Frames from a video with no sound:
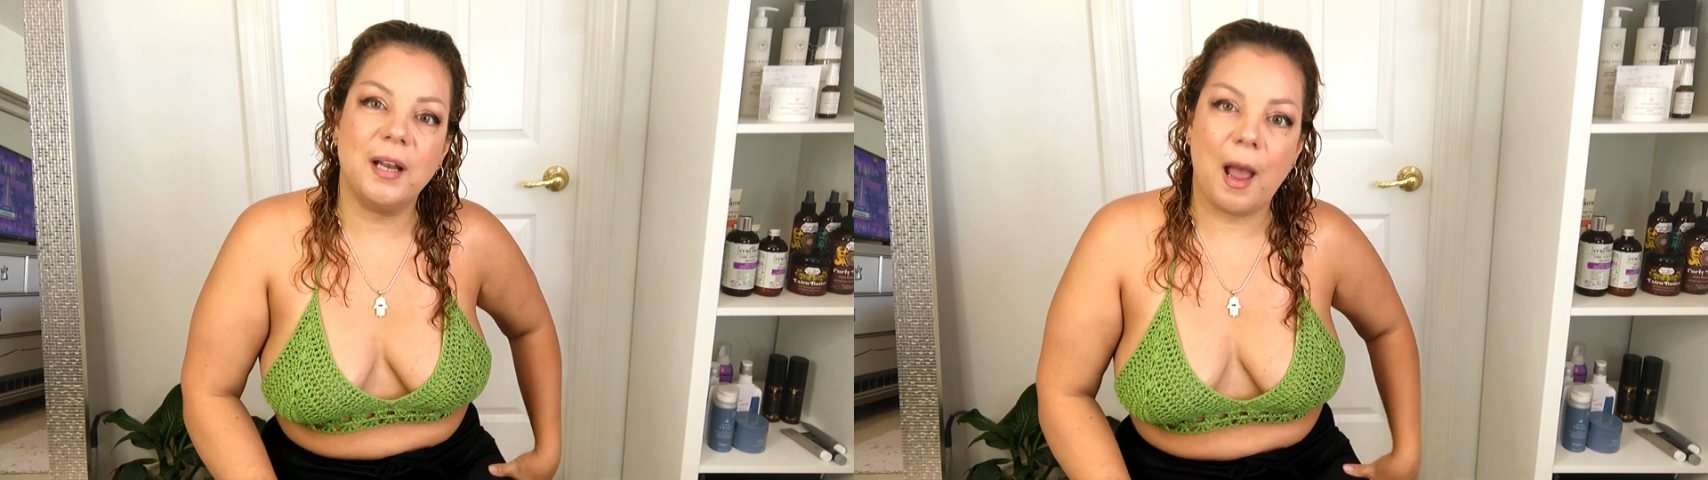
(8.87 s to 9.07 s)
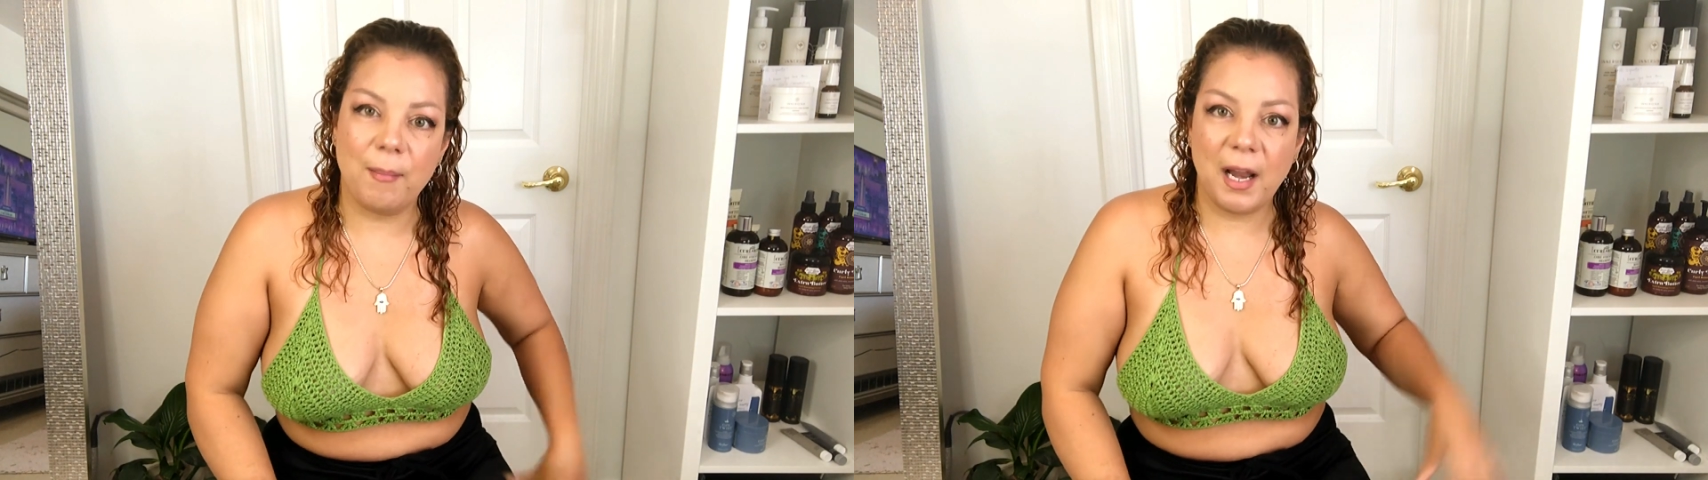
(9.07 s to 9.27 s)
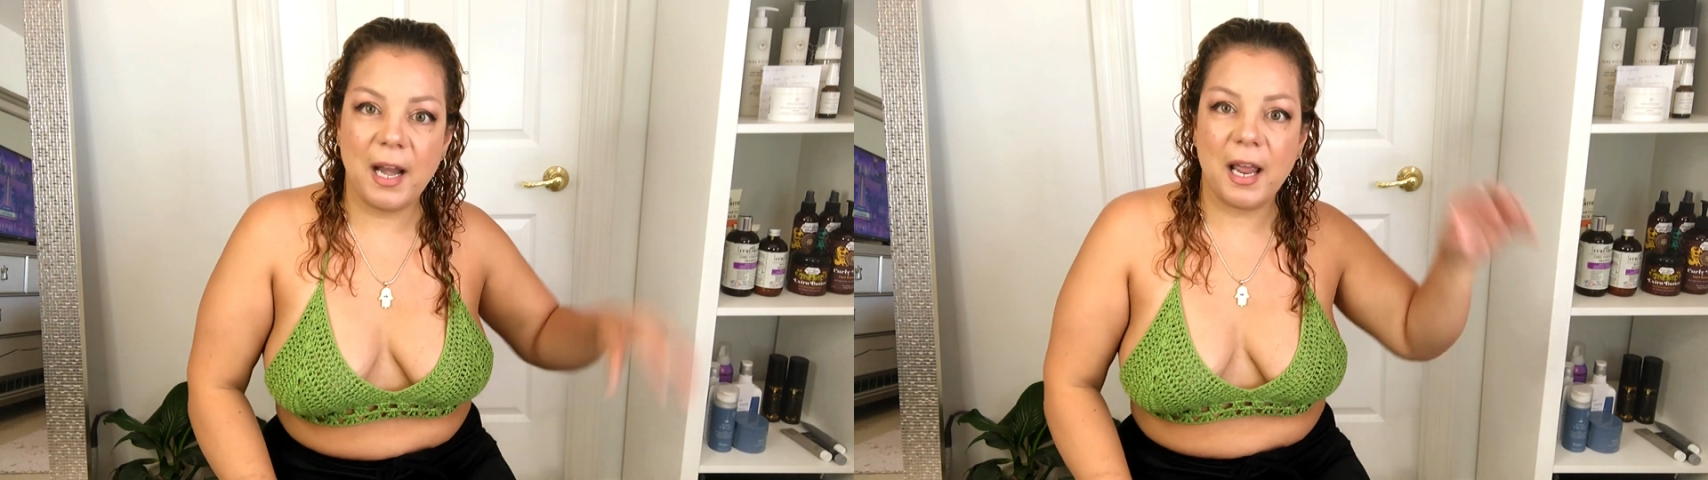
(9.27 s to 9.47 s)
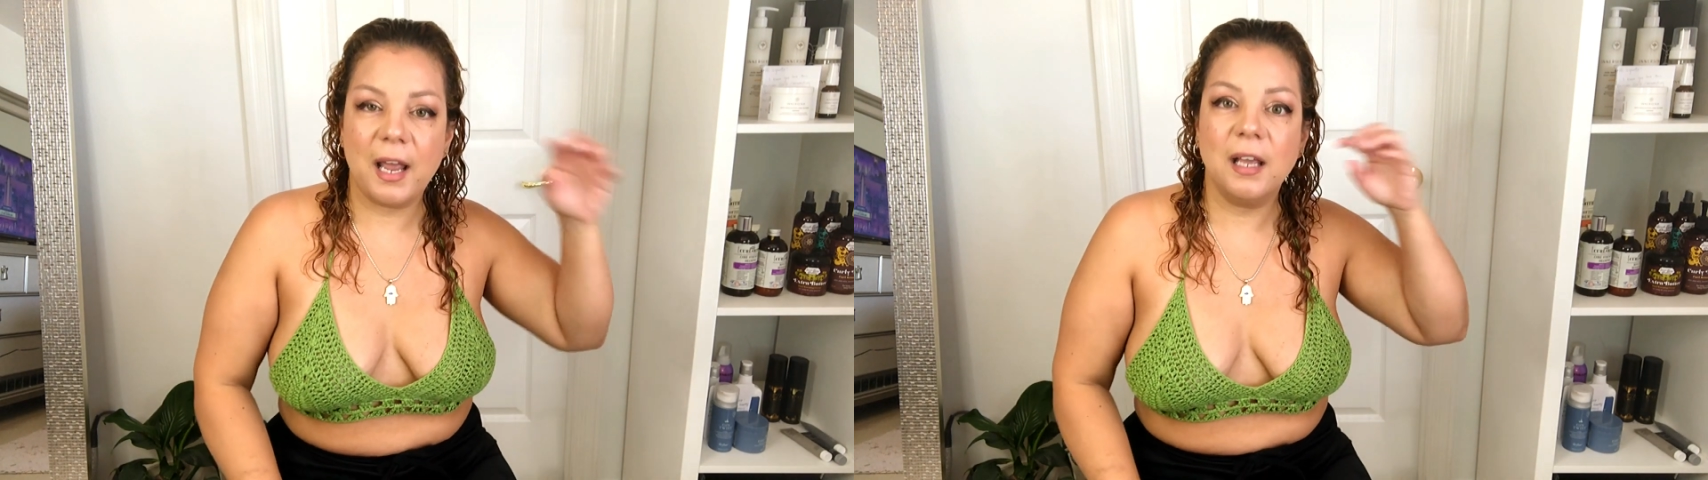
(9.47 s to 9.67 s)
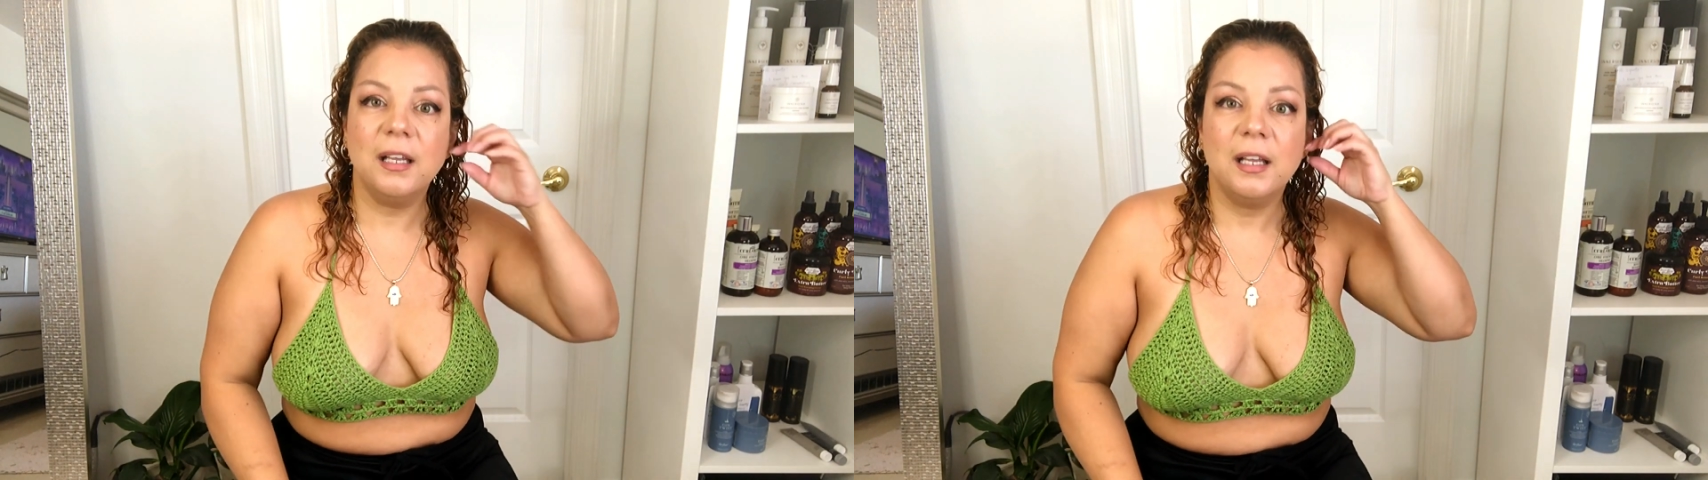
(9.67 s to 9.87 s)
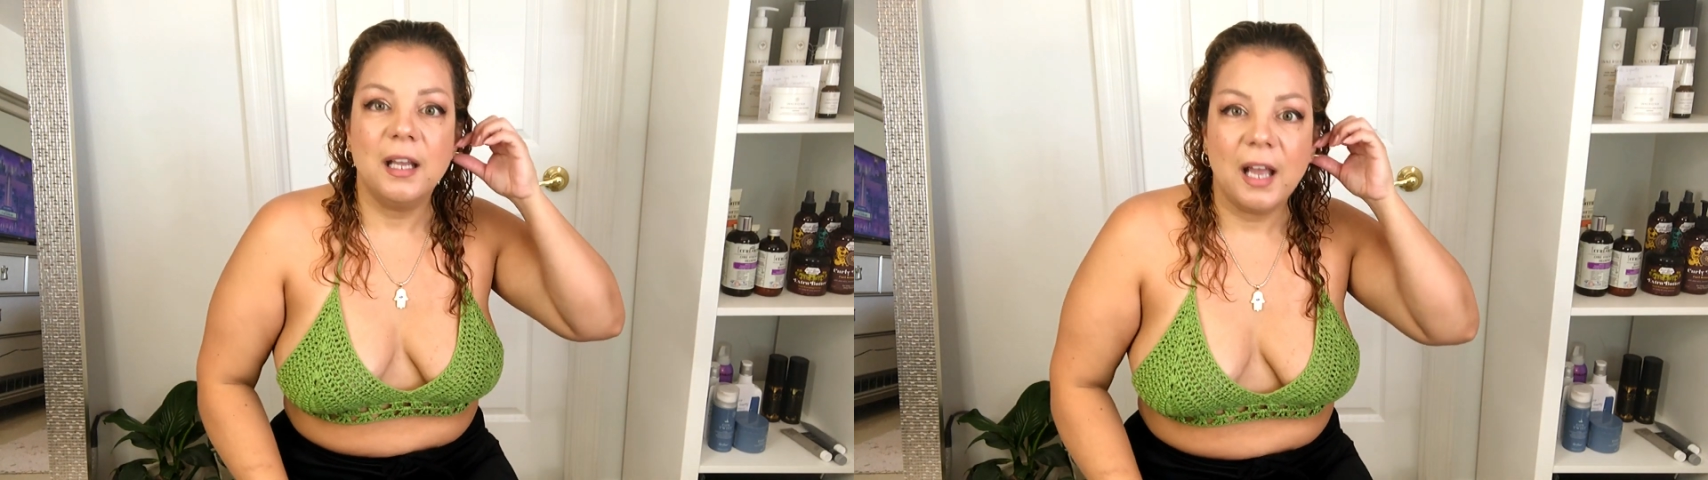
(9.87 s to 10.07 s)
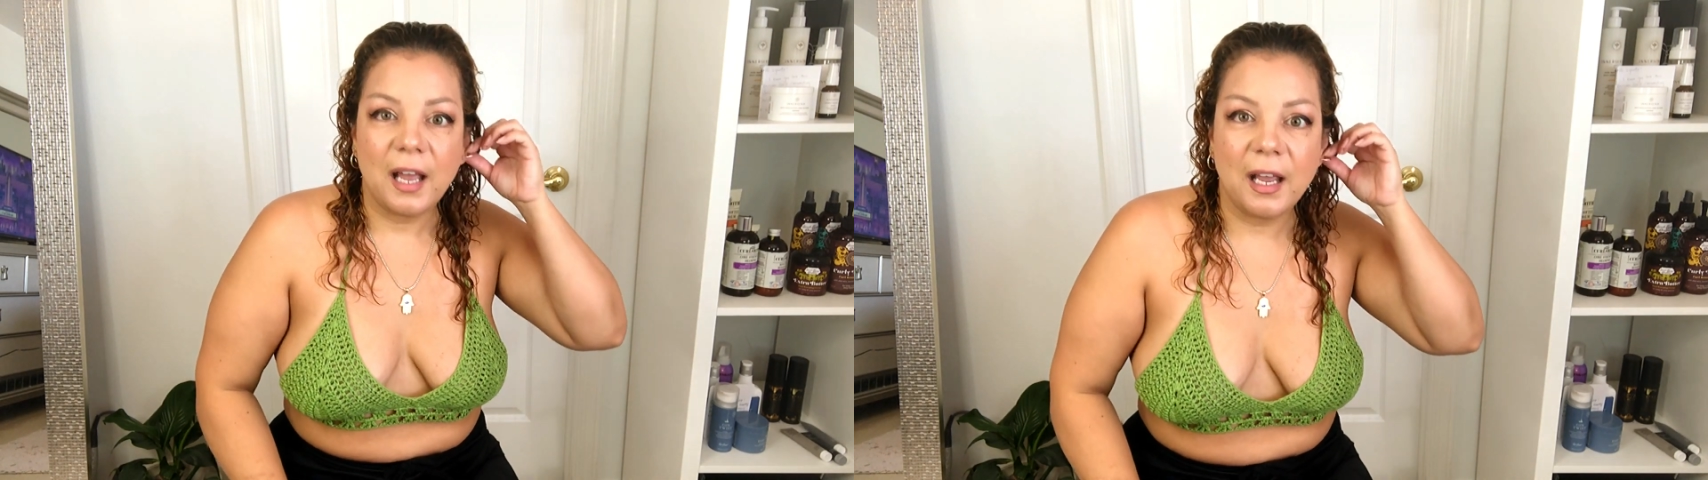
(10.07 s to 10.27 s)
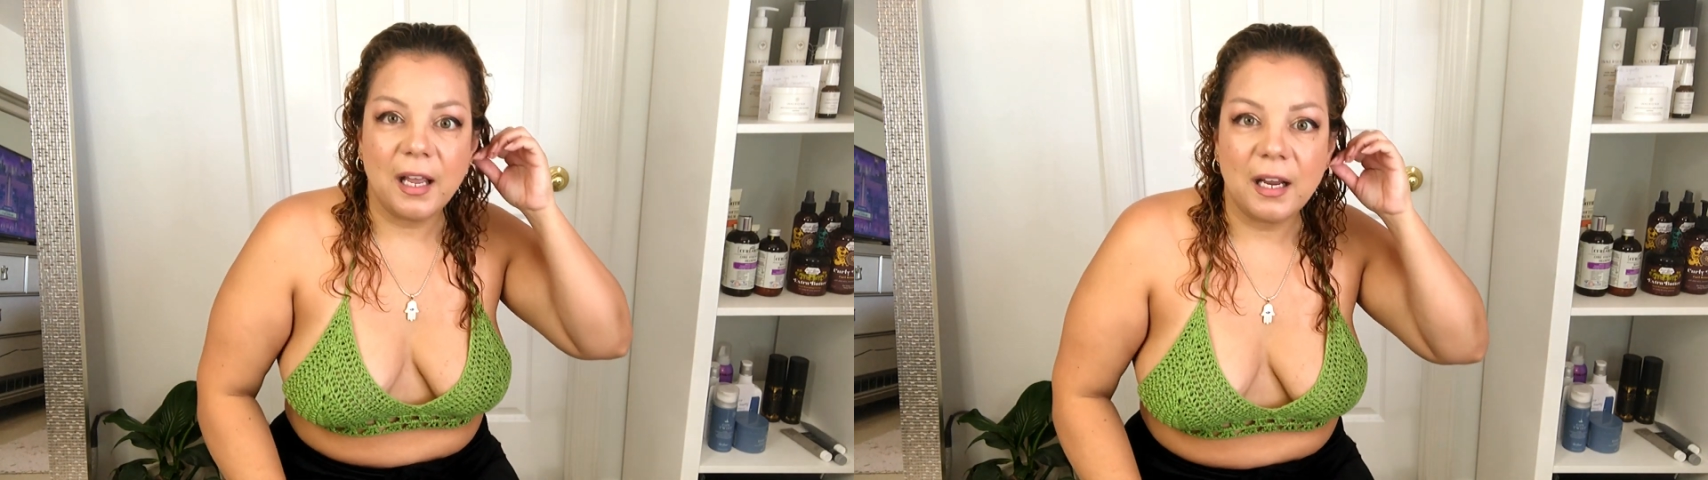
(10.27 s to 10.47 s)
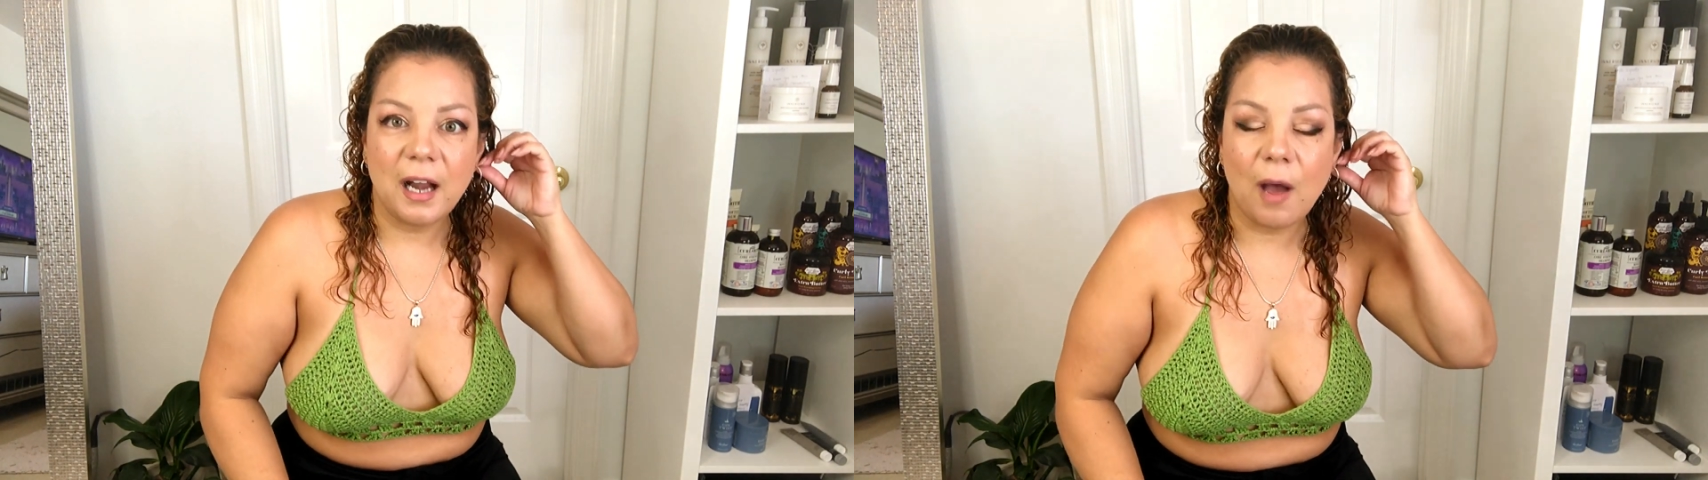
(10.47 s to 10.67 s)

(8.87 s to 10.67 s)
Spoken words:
I'm Lynette and I